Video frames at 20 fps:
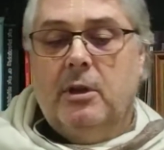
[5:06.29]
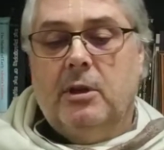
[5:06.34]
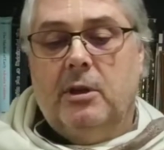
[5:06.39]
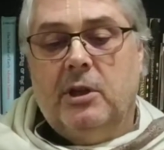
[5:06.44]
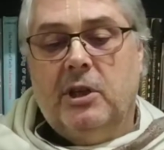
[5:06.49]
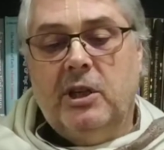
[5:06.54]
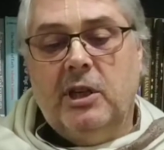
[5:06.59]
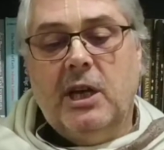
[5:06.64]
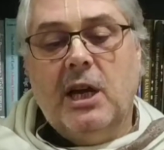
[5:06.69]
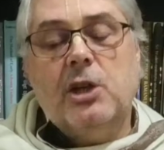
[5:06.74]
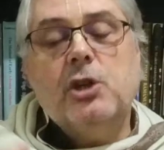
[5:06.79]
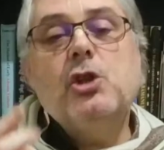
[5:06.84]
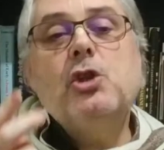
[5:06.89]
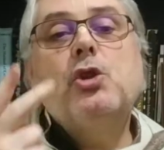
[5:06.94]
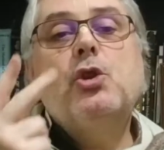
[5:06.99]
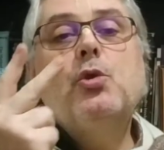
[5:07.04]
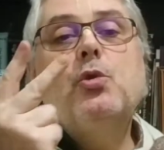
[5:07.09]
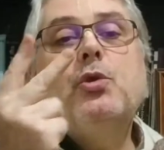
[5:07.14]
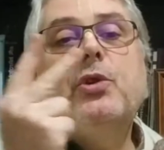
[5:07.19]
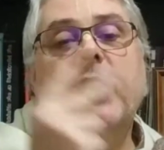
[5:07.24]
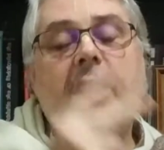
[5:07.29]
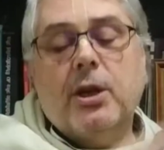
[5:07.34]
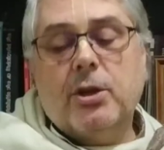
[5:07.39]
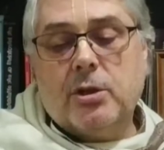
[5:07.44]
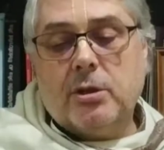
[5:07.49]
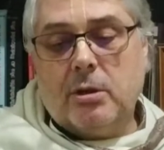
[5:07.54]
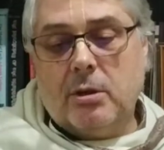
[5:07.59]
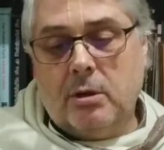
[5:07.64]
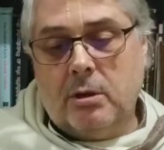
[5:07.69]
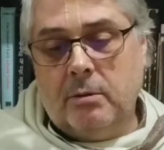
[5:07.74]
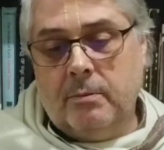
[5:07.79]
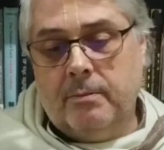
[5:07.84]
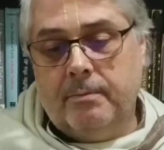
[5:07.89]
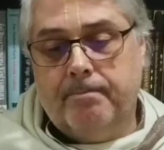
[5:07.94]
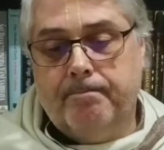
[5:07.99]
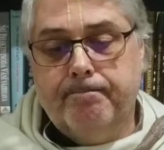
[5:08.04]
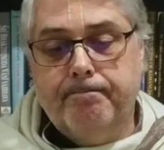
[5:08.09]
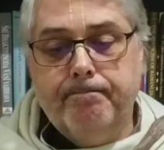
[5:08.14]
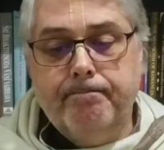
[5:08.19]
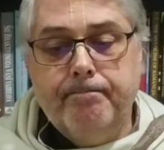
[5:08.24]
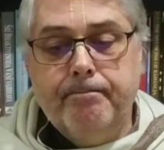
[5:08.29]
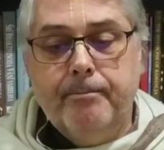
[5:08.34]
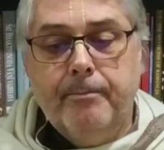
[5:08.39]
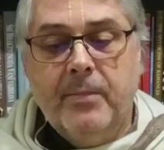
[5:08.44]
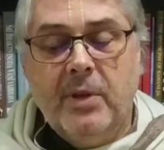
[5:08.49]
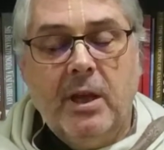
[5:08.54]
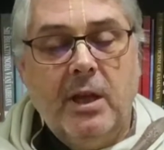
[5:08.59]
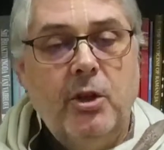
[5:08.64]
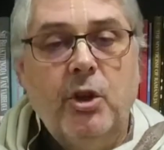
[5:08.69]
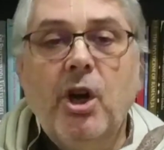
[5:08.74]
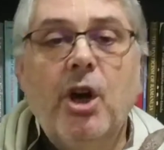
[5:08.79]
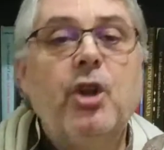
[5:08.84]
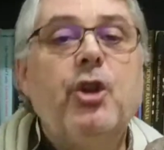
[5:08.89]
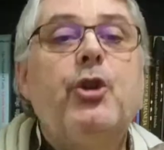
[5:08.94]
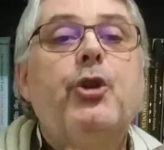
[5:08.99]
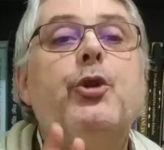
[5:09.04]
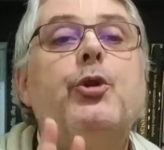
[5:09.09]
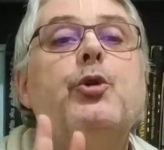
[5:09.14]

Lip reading: He has two nature. Not